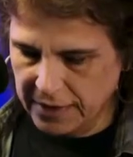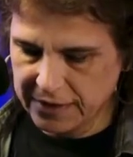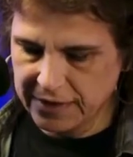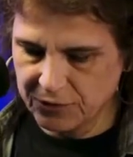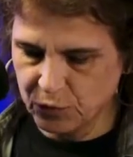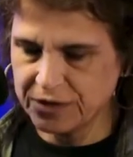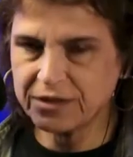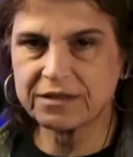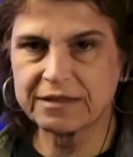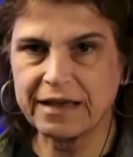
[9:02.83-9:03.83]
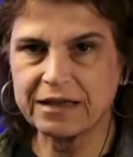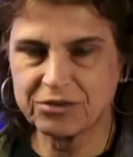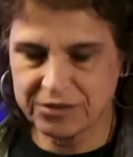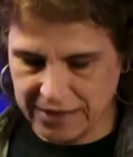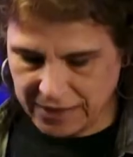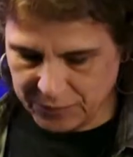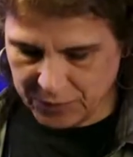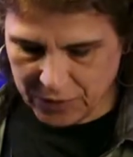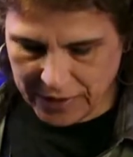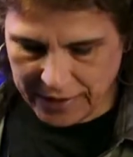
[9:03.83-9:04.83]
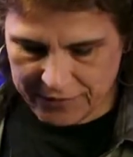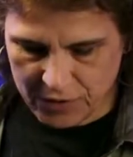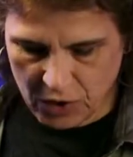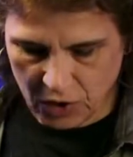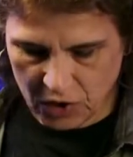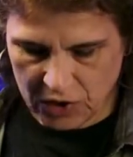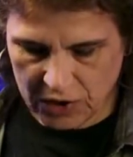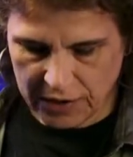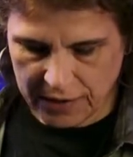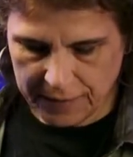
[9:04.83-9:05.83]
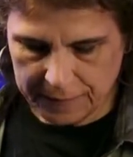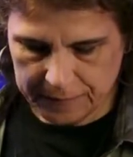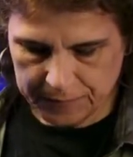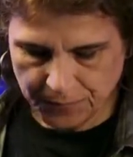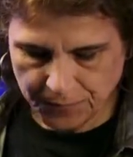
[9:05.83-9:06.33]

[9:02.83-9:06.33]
And with the second camera, I've got a